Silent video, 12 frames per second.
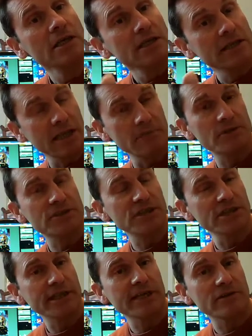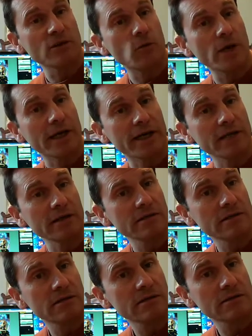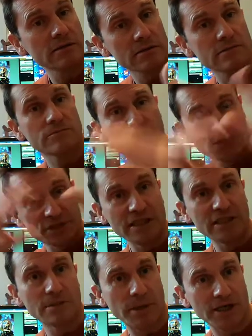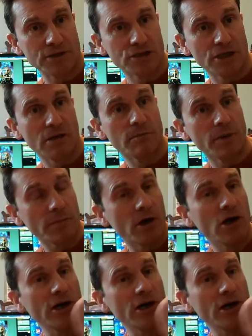Keep the sun out of the way so it's in the picture but